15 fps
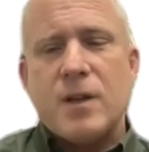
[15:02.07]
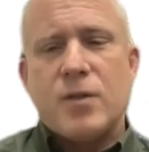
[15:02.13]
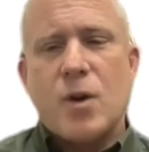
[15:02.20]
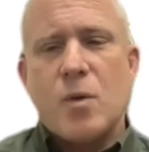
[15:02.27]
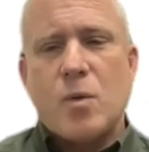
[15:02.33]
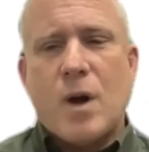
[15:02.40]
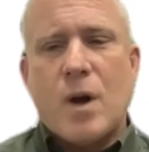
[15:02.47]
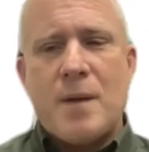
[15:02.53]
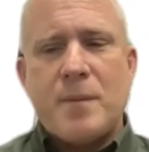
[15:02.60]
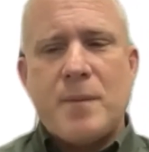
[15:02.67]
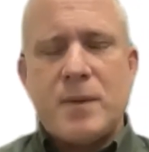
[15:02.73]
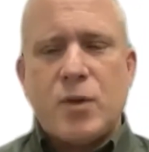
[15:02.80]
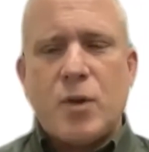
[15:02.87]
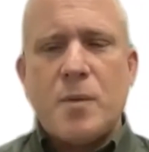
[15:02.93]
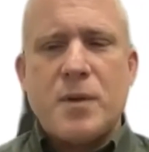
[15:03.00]
So I'm
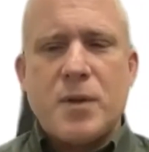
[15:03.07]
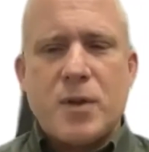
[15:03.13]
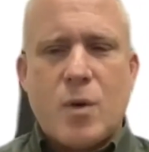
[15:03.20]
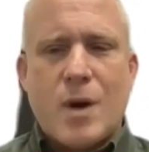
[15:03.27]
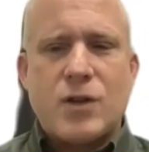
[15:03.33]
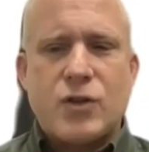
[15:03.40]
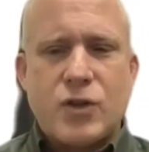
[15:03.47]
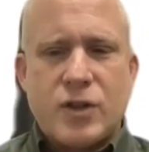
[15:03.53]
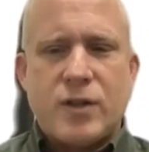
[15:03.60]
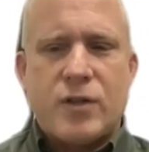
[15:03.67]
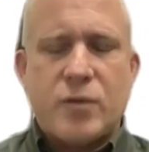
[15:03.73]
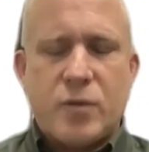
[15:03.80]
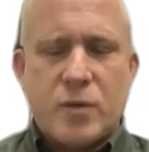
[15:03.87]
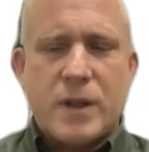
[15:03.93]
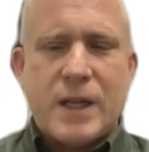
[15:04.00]
assuming the question
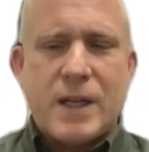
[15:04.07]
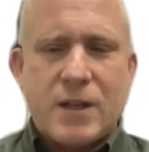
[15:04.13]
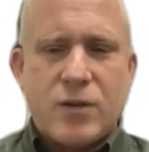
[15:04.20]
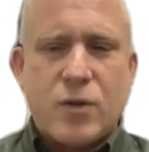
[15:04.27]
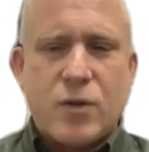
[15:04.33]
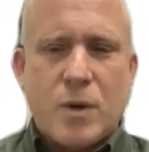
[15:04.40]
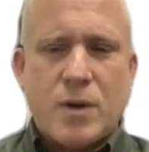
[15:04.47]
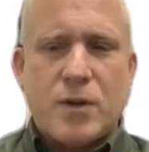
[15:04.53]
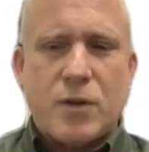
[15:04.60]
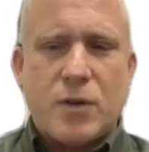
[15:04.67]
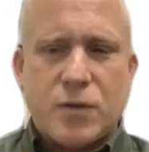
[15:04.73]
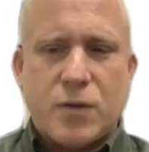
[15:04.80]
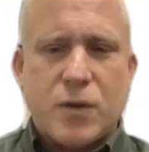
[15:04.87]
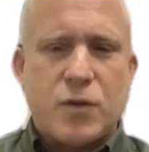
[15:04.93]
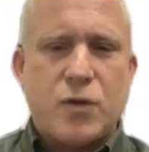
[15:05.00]
is related to one of
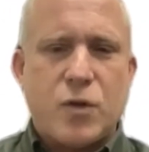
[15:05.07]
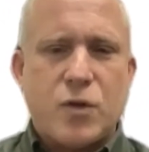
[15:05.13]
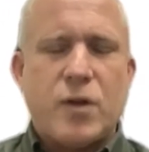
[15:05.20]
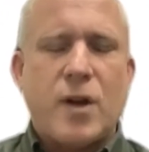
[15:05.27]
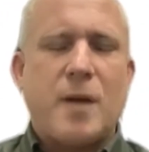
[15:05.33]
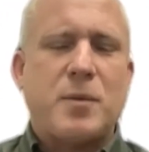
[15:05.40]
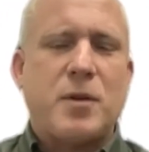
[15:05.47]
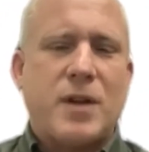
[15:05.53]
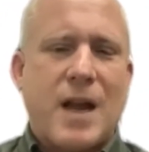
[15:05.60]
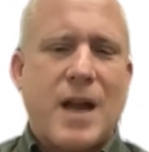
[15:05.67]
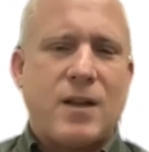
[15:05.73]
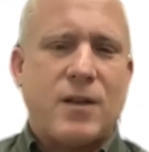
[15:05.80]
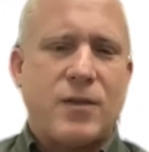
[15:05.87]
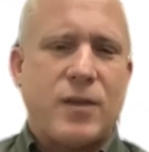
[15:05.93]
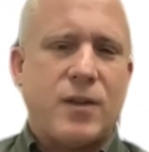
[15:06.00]
those first two types of
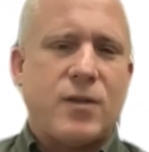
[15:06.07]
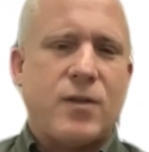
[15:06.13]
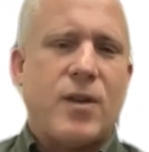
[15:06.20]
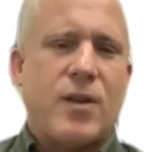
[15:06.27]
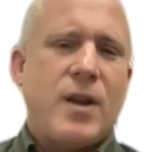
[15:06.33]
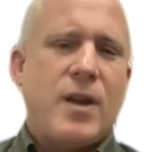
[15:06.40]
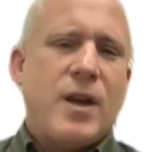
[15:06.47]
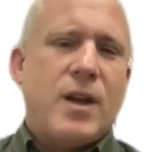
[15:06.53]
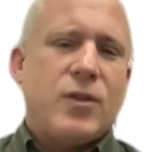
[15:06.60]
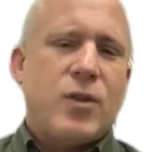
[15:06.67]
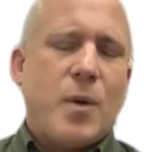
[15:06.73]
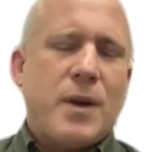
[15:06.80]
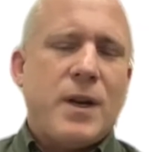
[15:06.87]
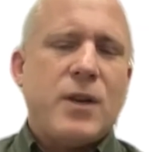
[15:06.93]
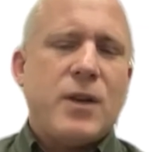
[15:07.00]
dialysis.
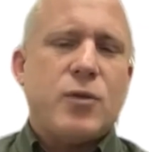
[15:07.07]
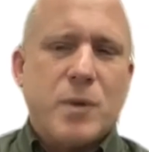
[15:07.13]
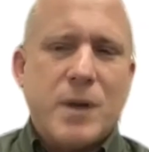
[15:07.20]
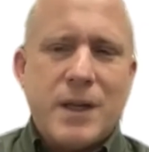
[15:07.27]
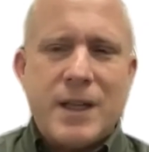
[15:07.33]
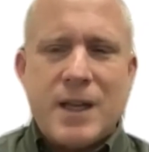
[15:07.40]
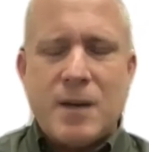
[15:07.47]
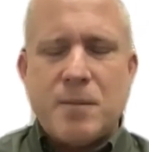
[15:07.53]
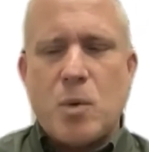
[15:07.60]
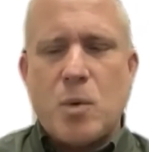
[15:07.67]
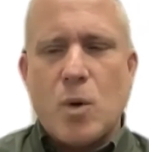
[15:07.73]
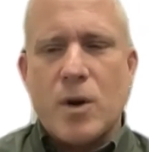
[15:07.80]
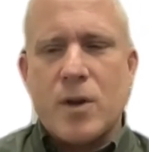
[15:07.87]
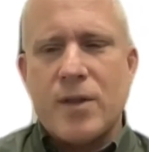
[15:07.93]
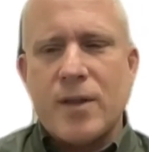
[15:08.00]
So it is really
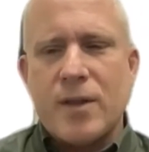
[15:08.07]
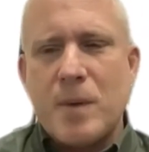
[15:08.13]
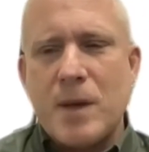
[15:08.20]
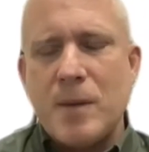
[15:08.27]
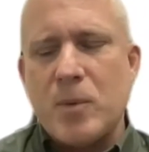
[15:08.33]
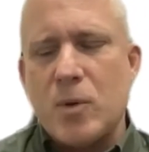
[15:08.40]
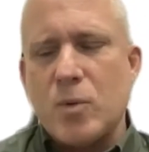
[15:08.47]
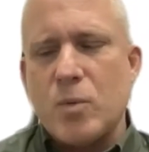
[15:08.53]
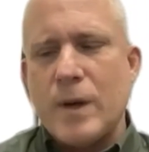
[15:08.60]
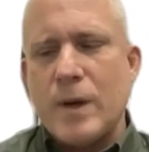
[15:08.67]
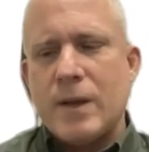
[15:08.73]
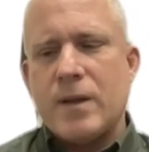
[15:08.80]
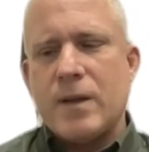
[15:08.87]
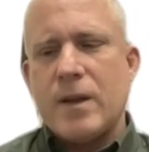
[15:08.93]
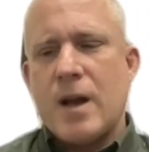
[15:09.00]
important that people
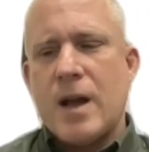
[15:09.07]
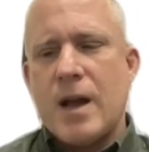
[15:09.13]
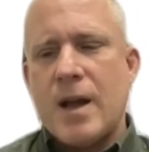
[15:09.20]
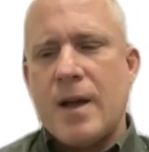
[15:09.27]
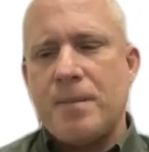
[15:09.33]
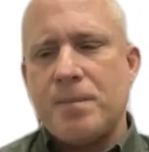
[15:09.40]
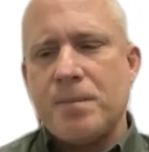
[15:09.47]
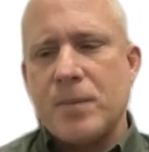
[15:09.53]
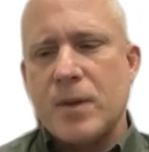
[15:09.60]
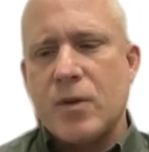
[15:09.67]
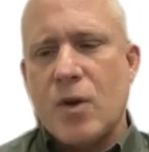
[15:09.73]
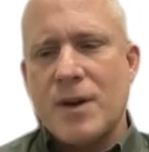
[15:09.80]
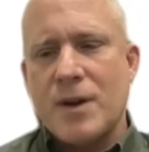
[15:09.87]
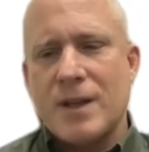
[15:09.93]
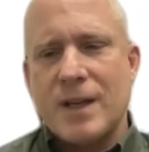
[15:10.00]
with
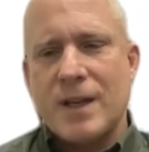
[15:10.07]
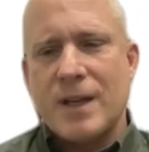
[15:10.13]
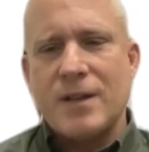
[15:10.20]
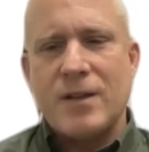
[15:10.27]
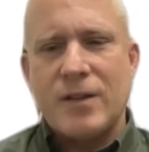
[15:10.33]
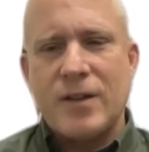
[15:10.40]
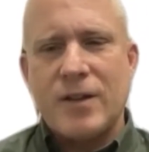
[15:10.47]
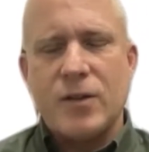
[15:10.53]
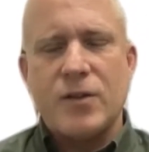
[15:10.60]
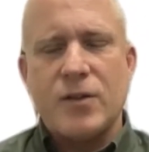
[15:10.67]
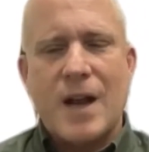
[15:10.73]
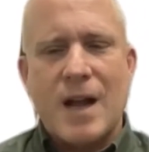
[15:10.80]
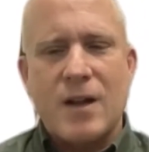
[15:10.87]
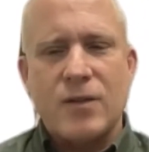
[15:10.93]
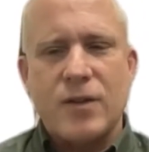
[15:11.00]
chronic kidney disease on
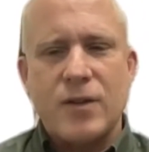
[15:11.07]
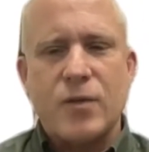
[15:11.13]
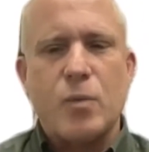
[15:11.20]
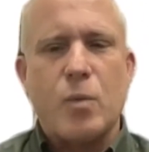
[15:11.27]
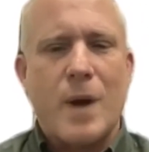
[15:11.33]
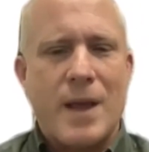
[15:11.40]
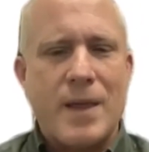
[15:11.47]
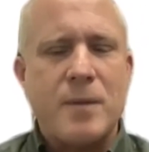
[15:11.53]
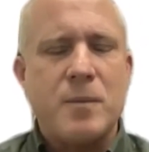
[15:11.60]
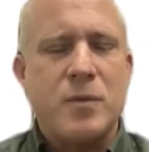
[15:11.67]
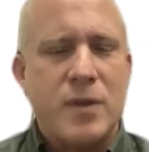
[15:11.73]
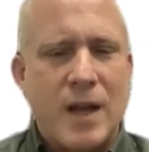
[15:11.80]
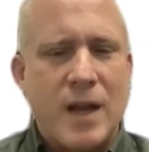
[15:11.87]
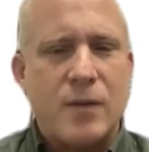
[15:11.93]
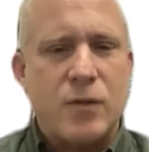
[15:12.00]
dialysis weigh
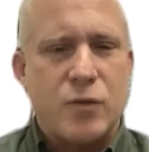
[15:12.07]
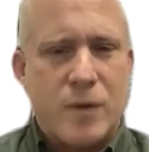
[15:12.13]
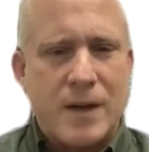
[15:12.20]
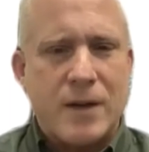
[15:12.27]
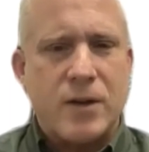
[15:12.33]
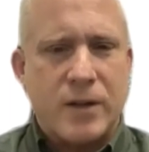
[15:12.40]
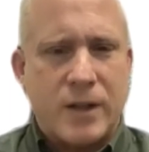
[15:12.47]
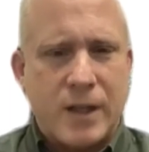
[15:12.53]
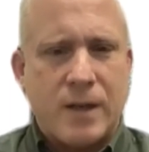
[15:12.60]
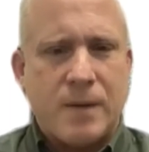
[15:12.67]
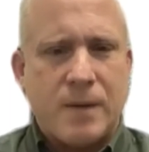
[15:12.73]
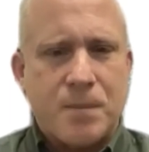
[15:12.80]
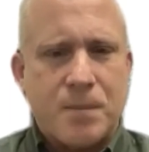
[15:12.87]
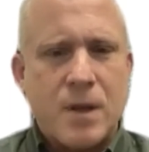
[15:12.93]
themselves regularly,